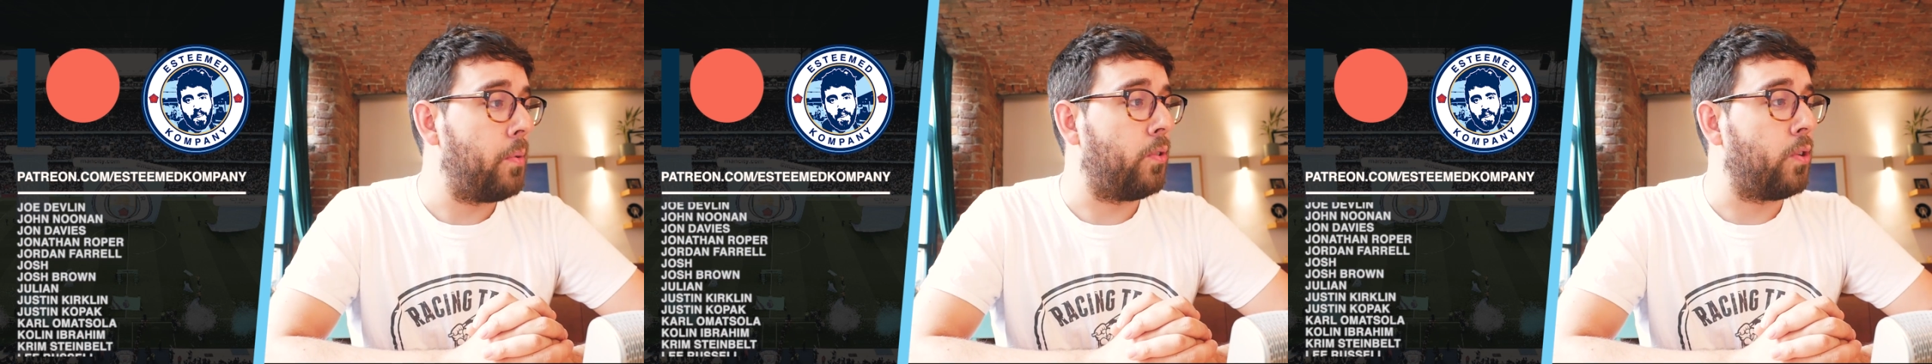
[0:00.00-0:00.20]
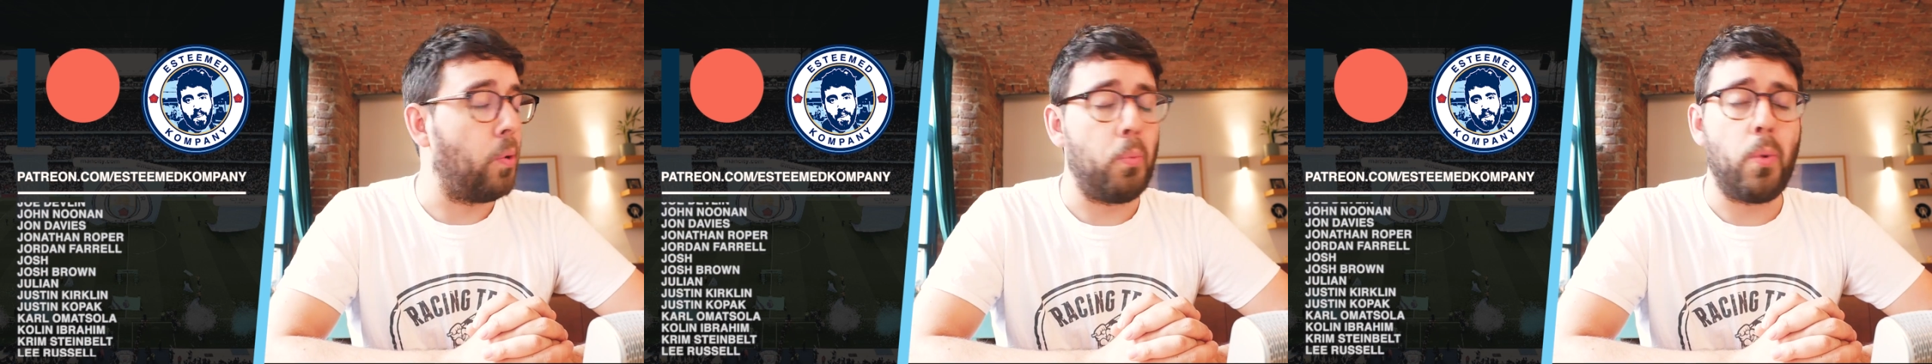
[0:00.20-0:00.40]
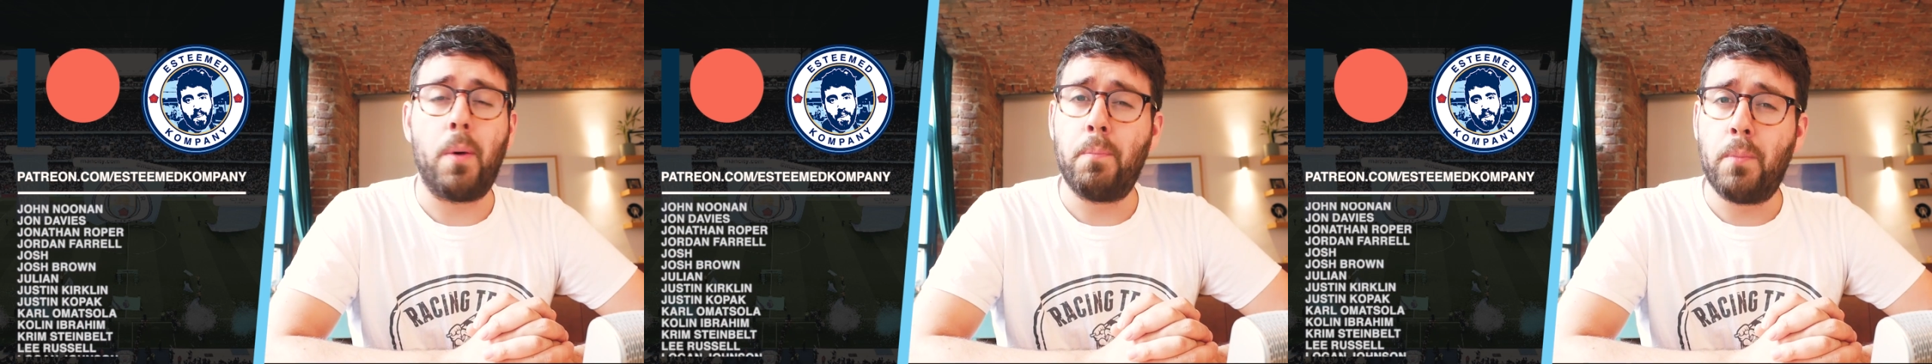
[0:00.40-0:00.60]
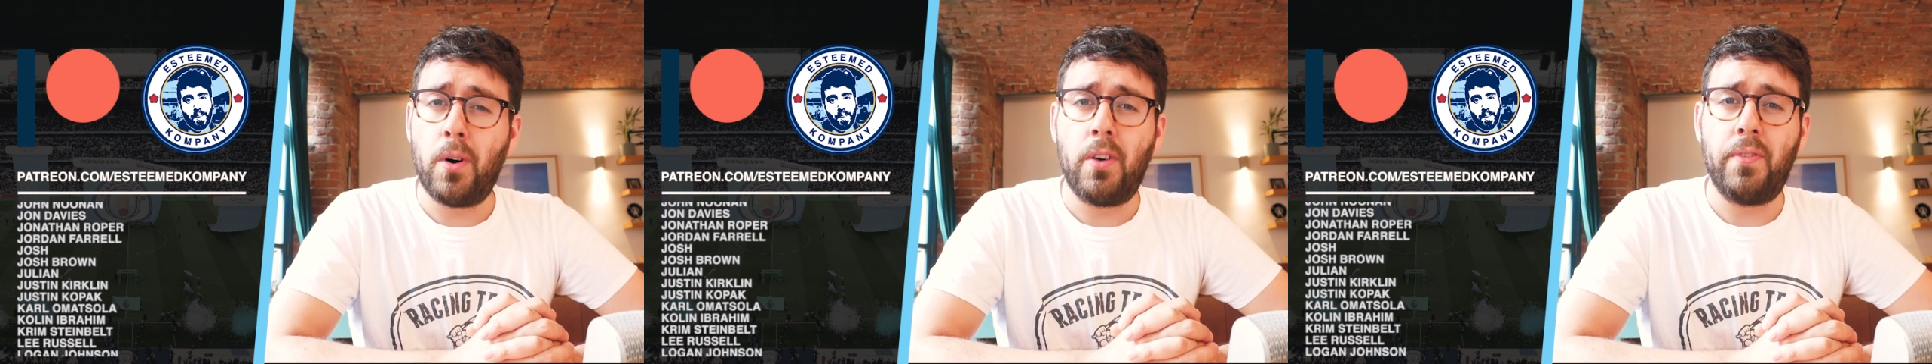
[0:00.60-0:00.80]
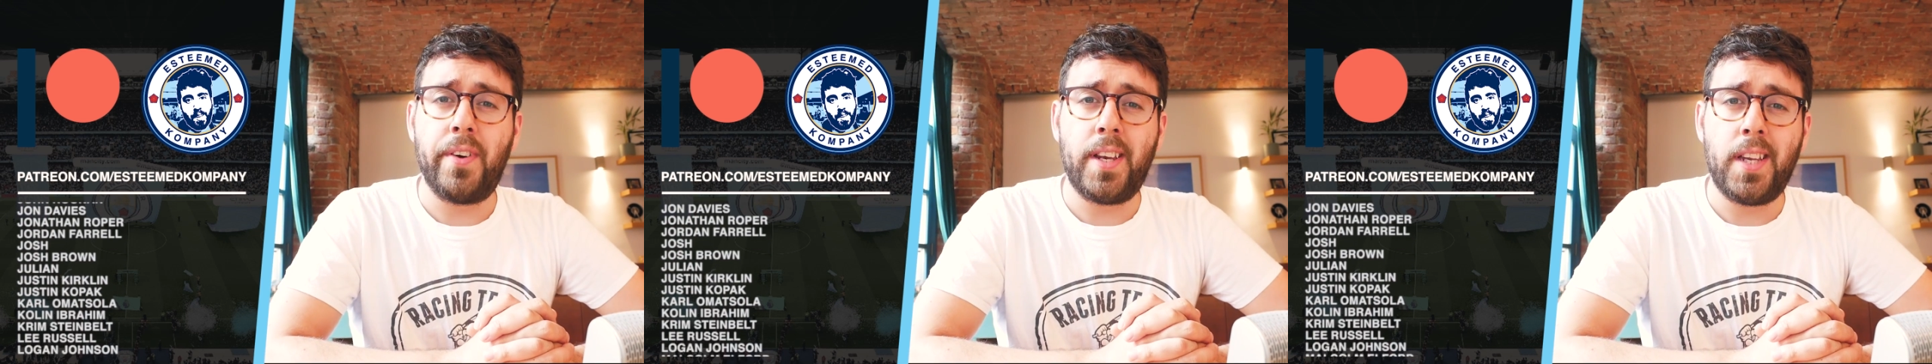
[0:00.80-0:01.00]
We've got one
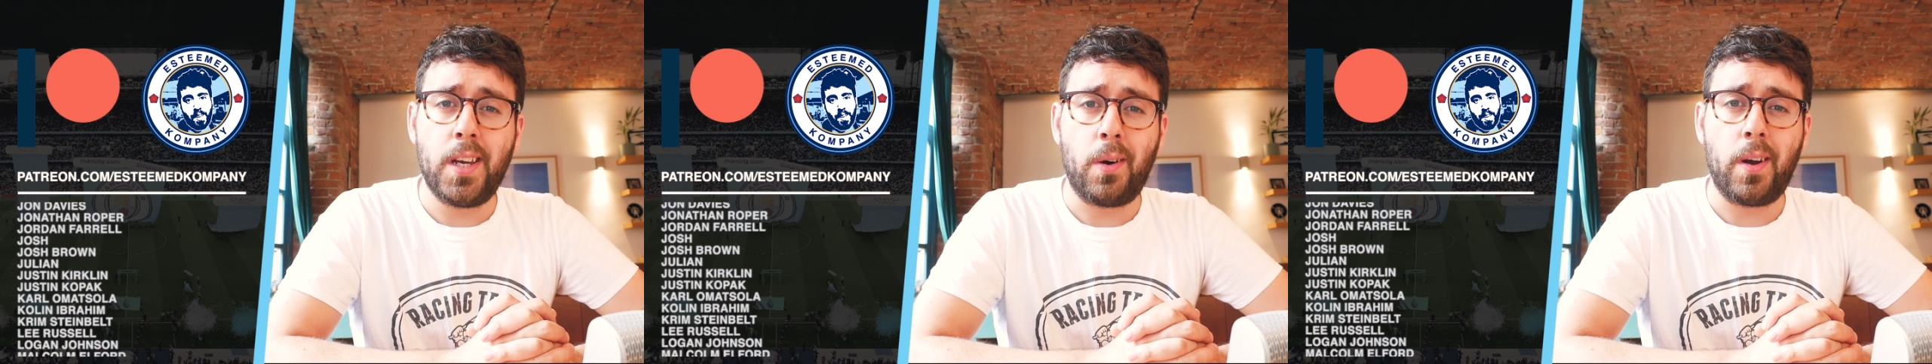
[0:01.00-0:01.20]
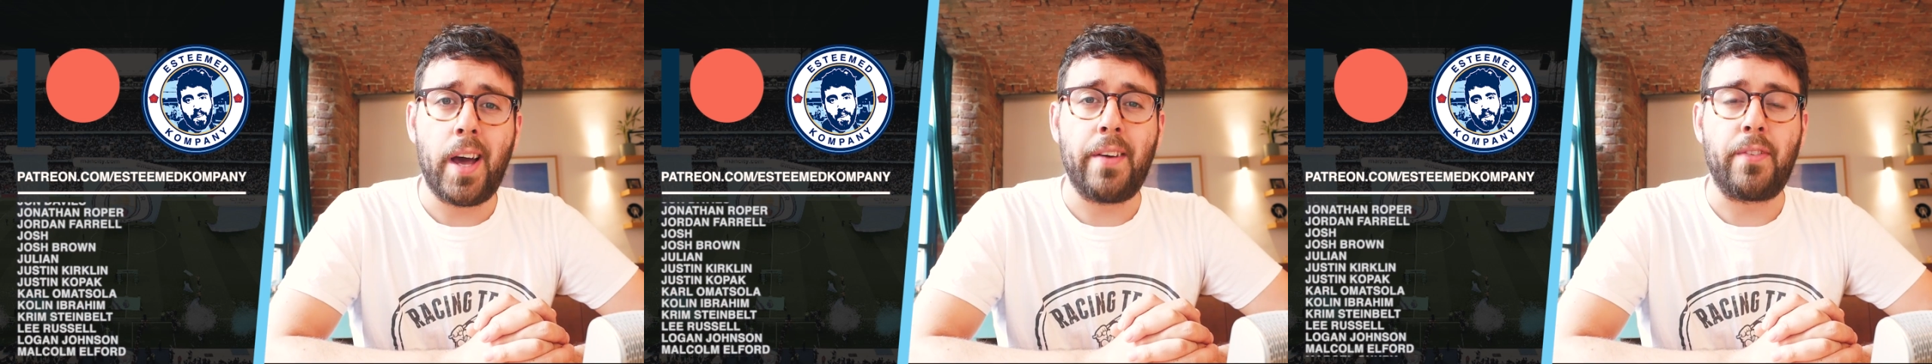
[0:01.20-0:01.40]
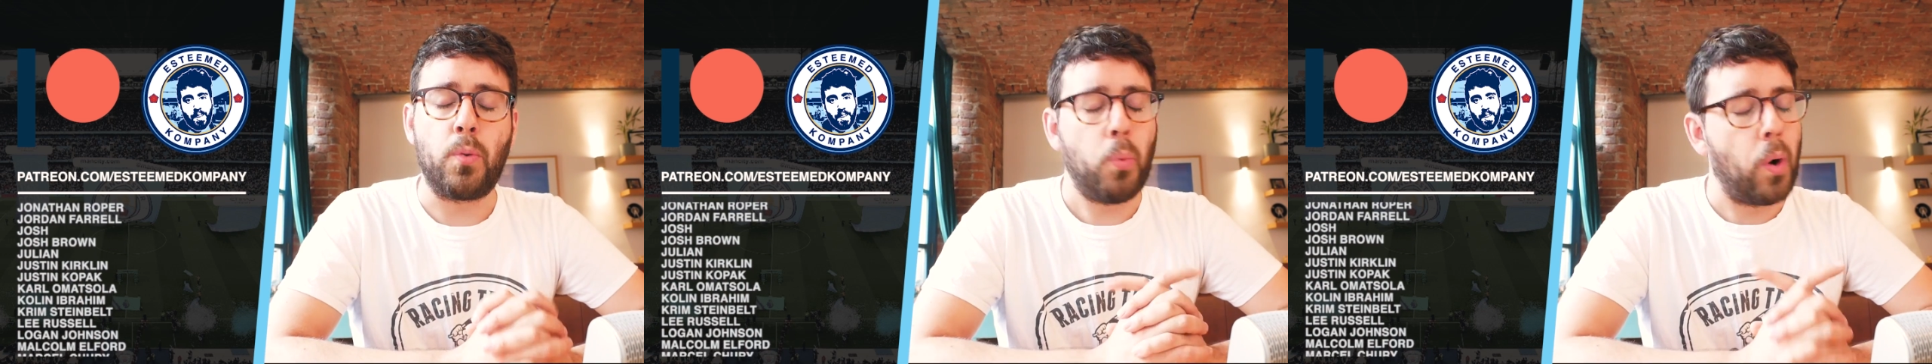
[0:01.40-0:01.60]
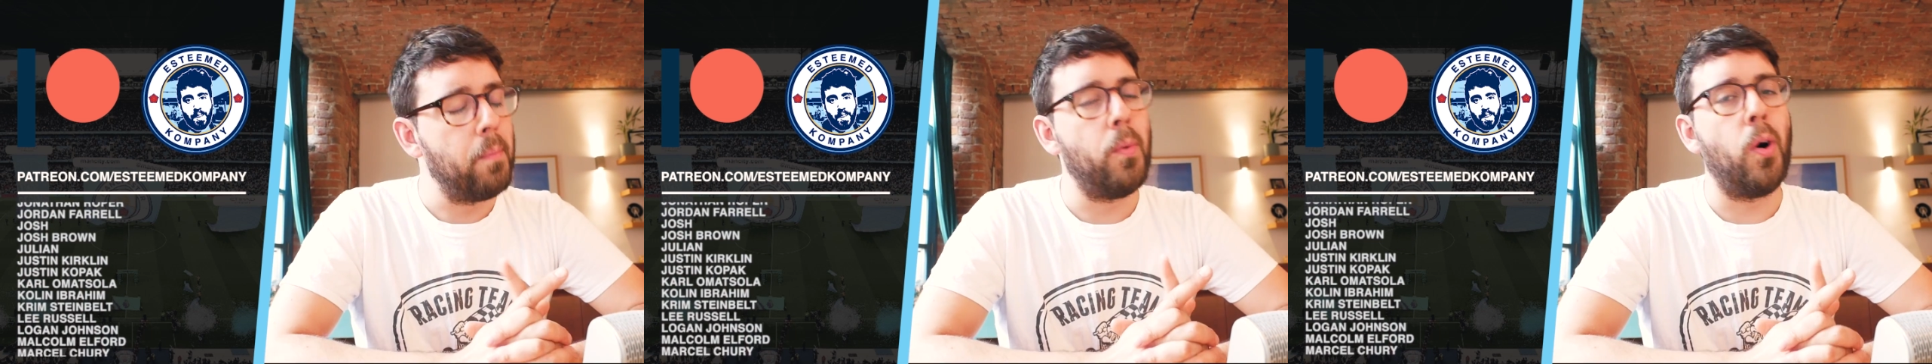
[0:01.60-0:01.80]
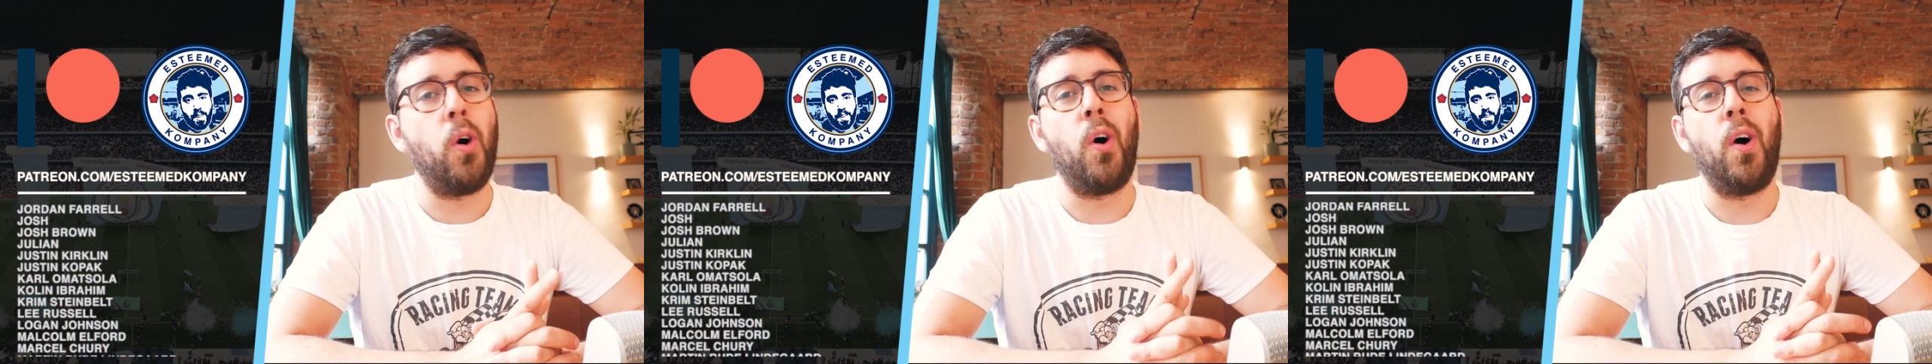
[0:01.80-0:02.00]
more video left,
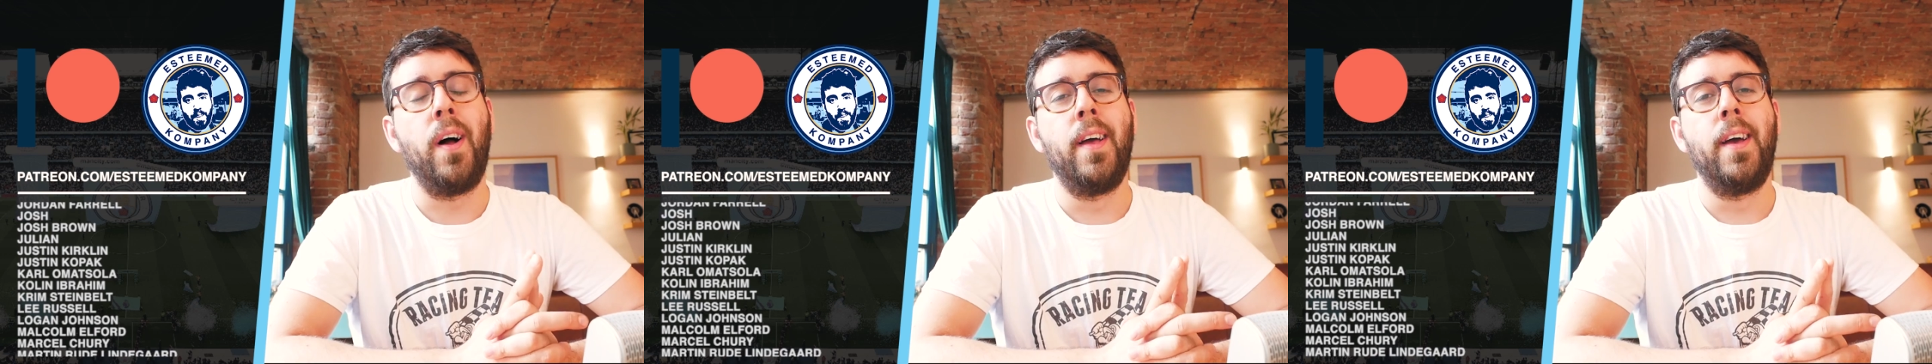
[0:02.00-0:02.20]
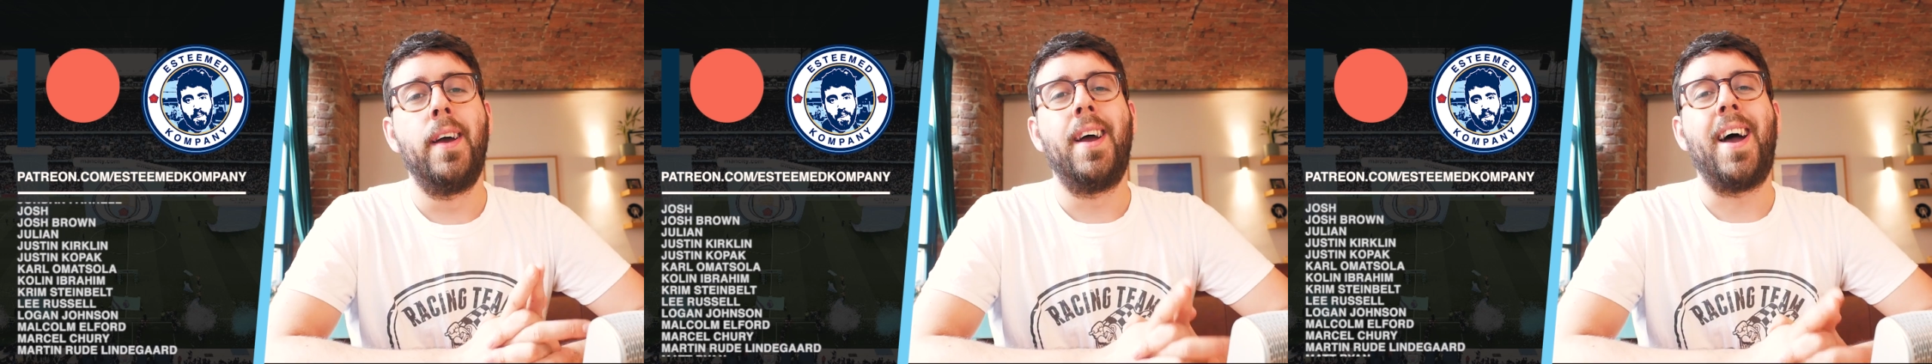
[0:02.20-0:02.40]
one more,